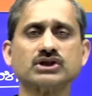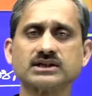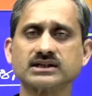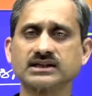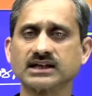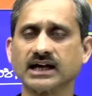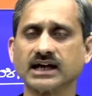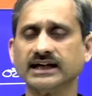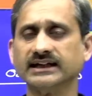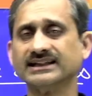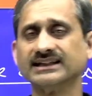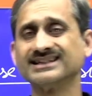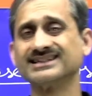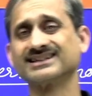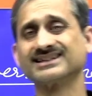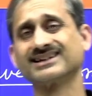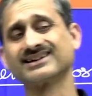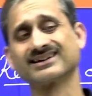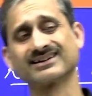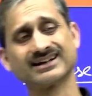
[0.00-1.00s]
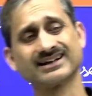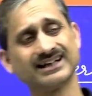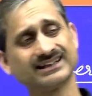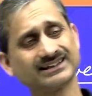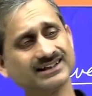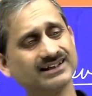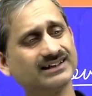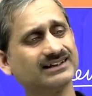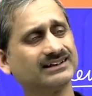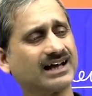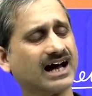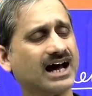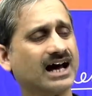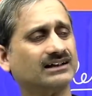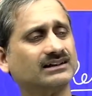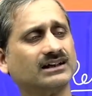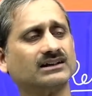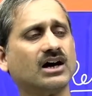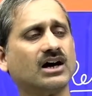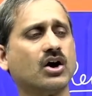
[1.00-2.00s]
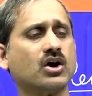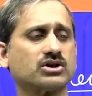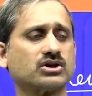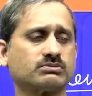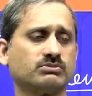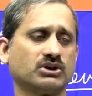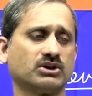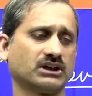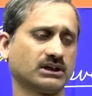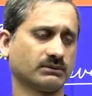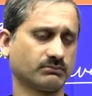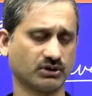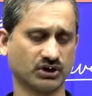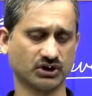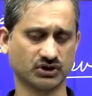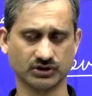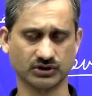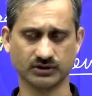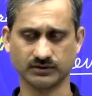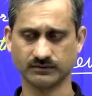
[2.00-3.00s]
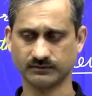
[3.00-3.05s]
side is greater than the osmotic pressure.